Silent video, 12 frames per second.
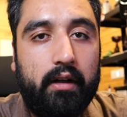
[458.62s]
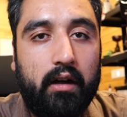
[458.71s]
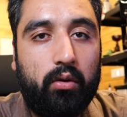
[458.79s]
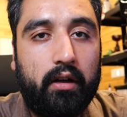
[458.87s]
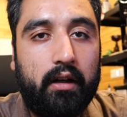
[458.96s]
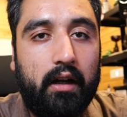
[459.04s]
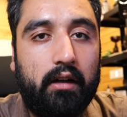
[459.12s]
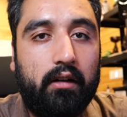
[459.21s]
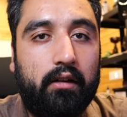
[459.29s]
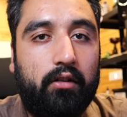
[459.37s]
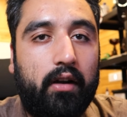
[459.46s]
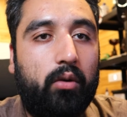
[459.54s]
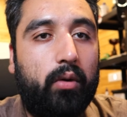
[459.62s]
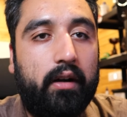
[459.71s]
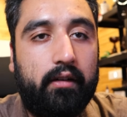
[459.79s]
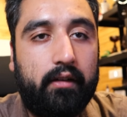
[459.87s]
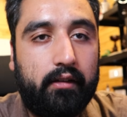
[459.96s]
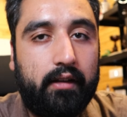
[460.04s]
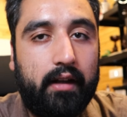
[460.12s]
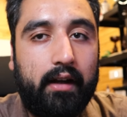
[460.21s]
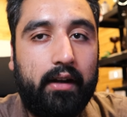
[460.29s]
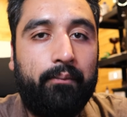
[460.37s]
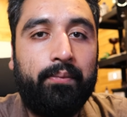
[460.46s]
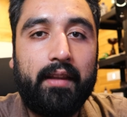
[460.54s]
and I'll try to address that.
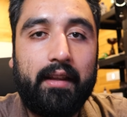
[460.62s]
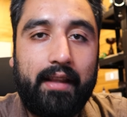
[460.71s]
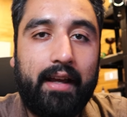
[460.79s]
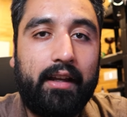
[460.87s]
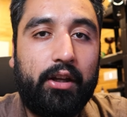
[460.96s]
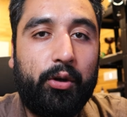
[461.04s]
Thank you.